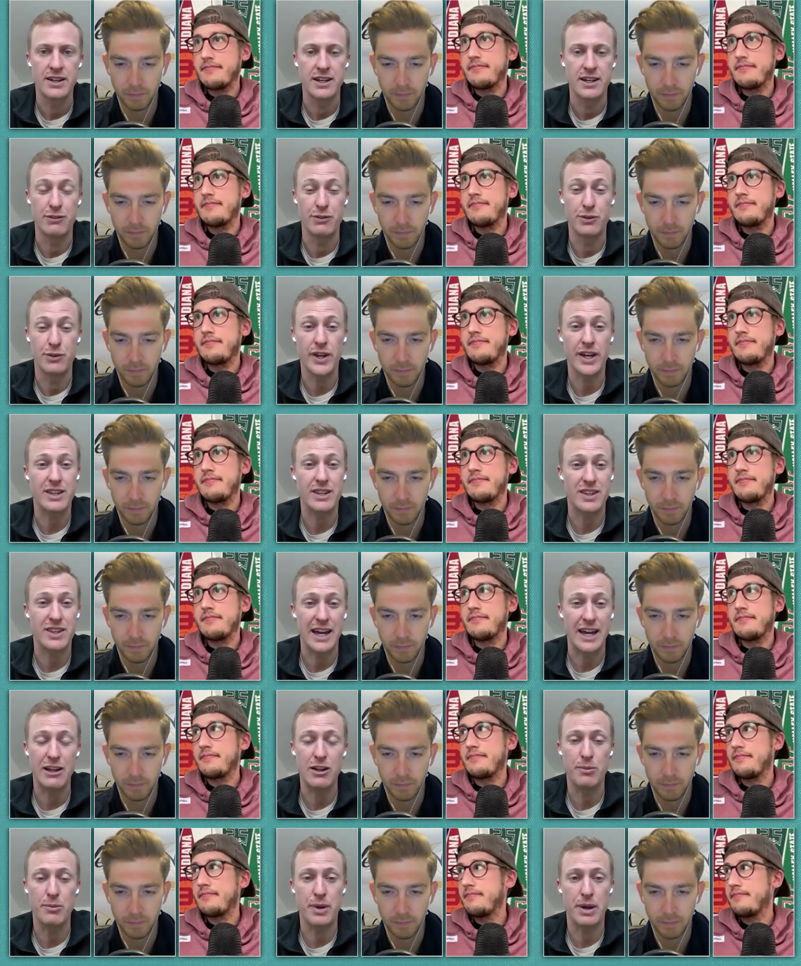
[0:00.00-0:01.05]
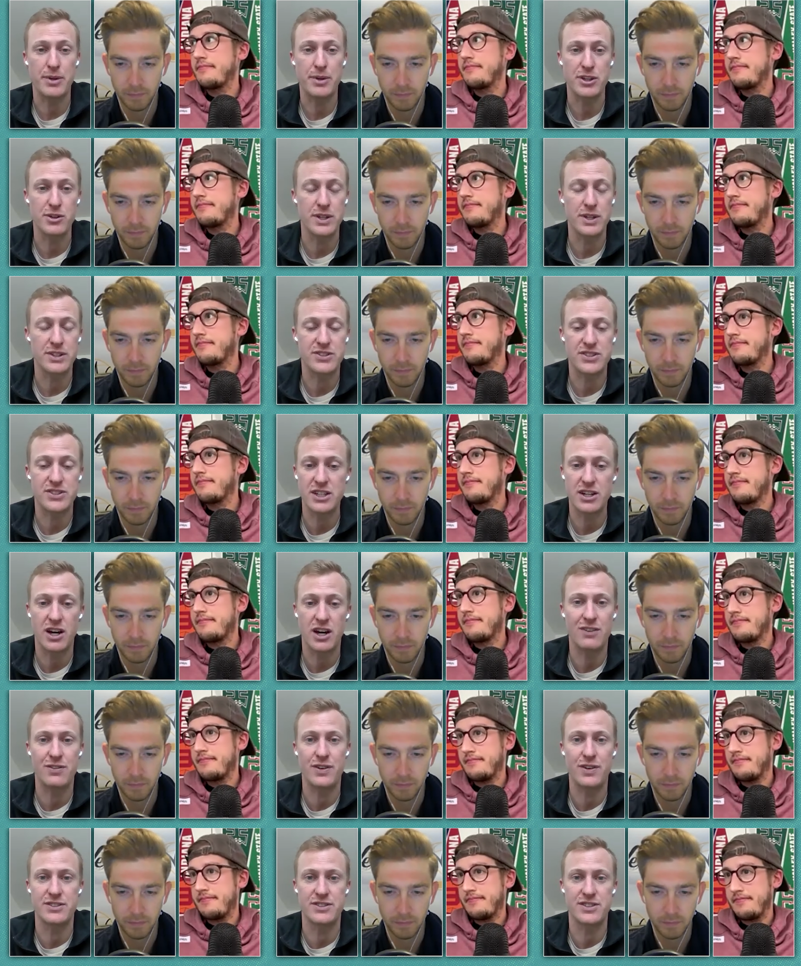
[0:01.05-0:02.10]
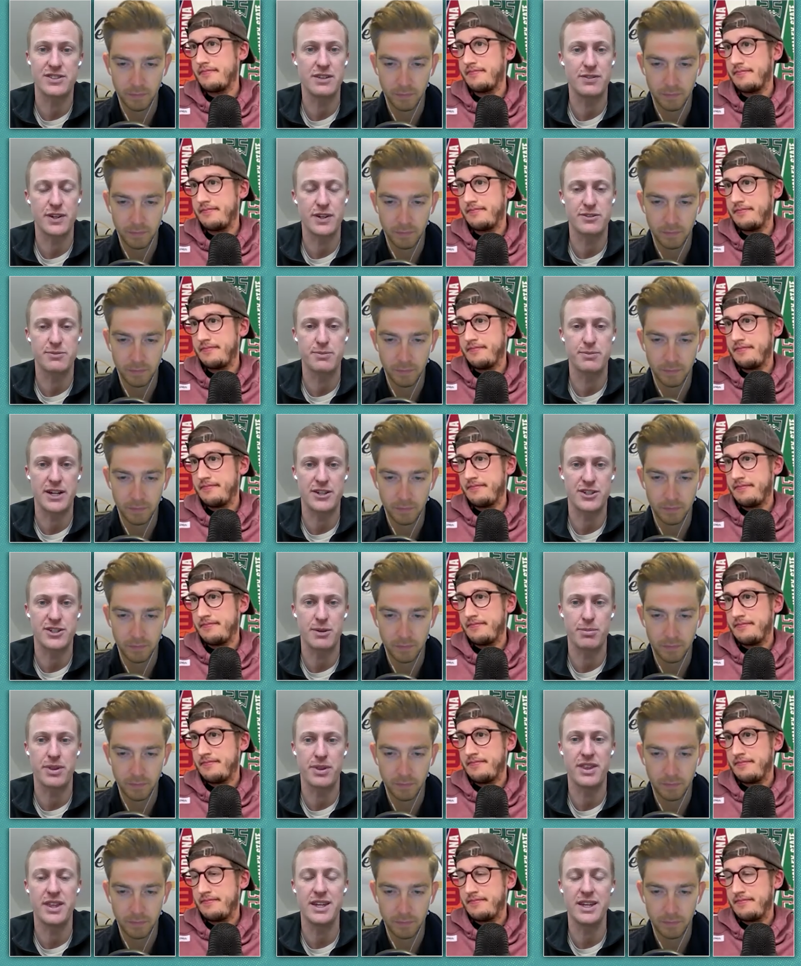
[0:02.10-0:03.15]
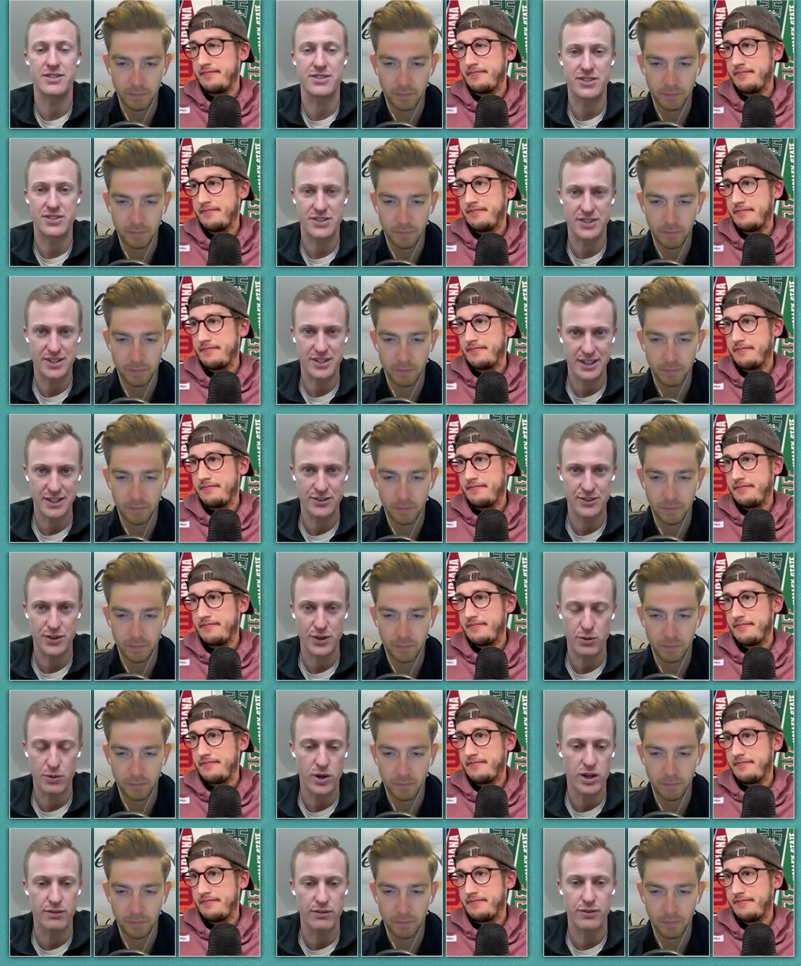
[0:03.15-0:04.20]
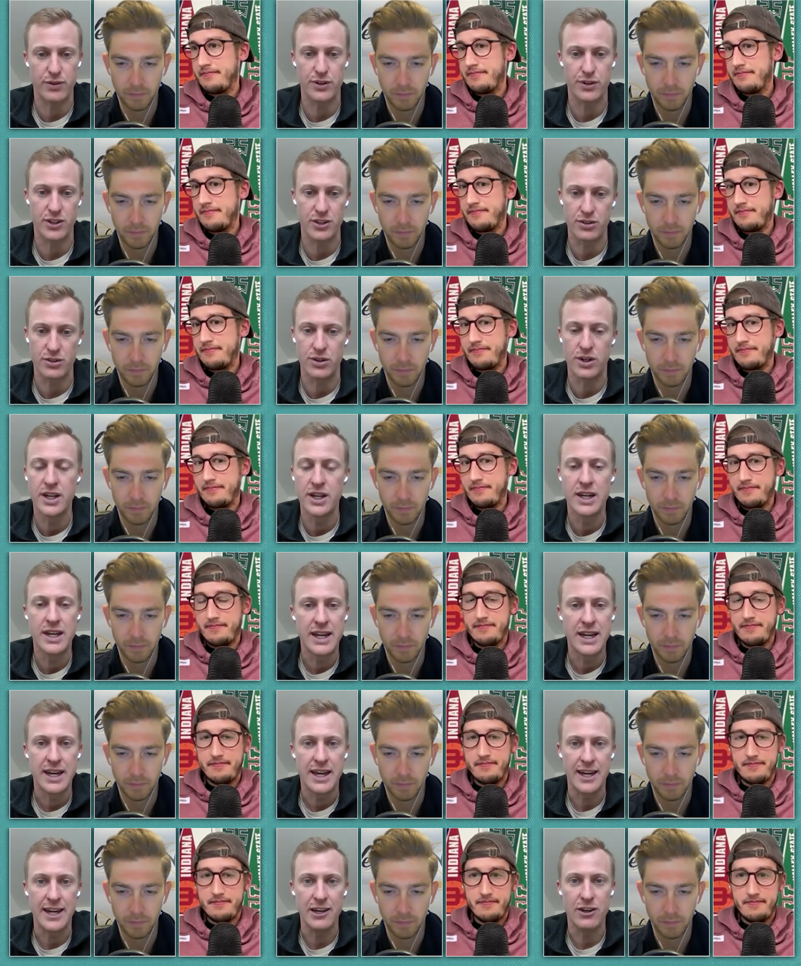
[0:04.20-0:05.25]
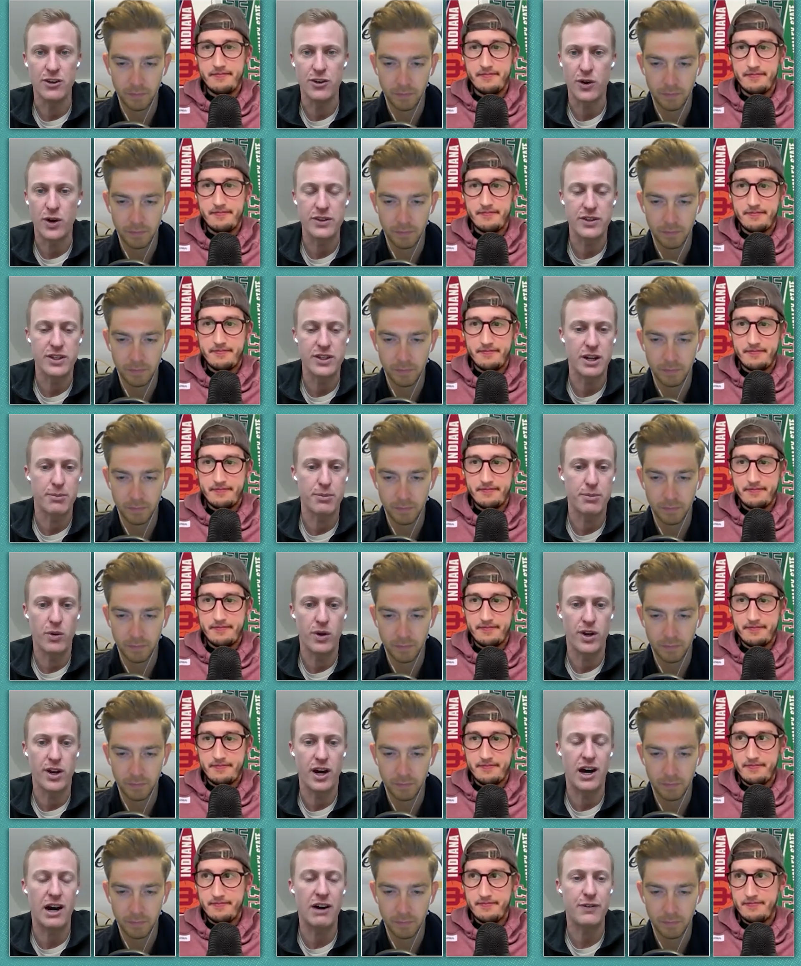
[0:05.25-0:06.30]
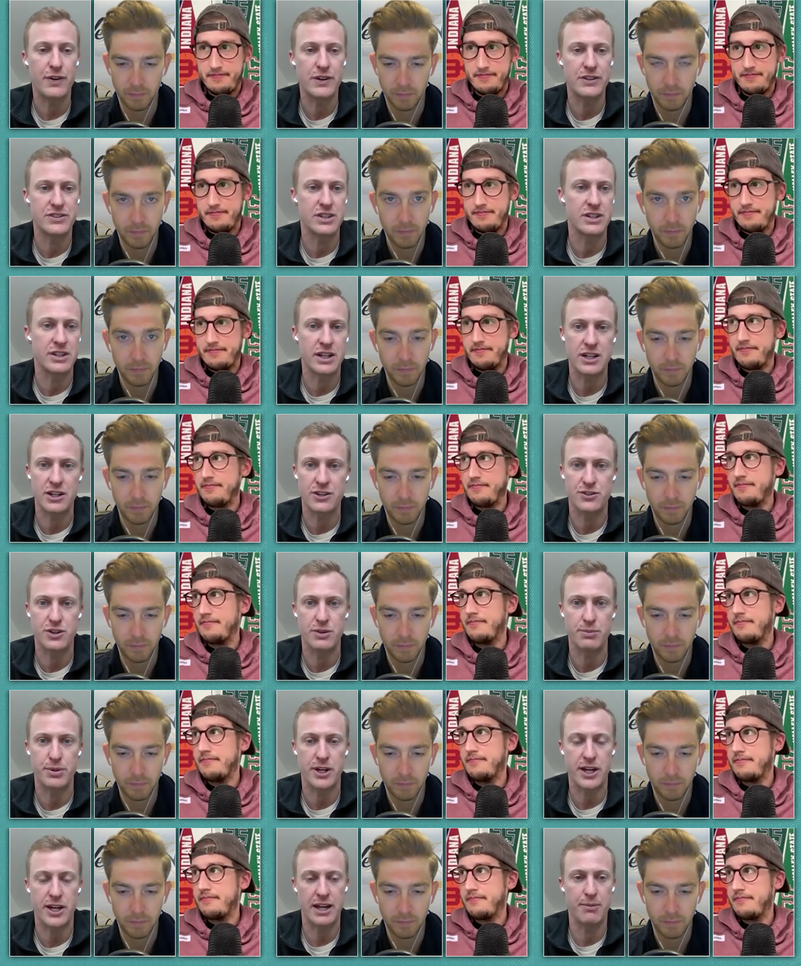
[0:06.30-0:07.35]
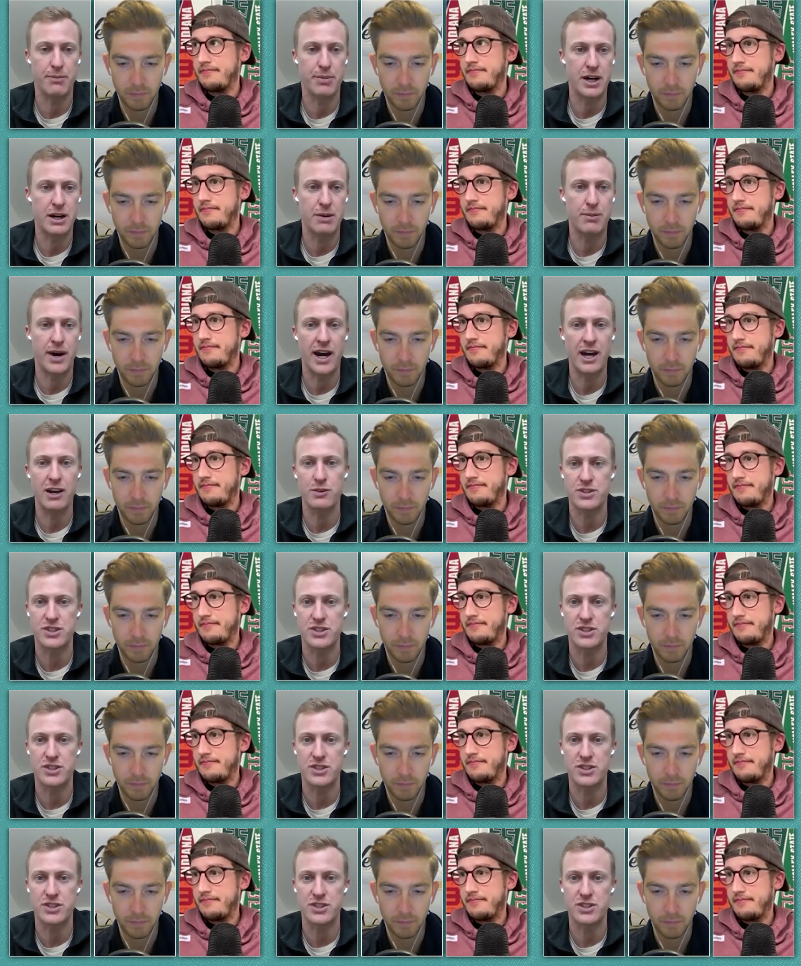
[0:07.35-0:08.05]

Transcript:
Speaker 1: If you like the Alabama UNC offense defense matchup, this is the one for you. Illinois, the number one offense in the country per KenPom. Iowa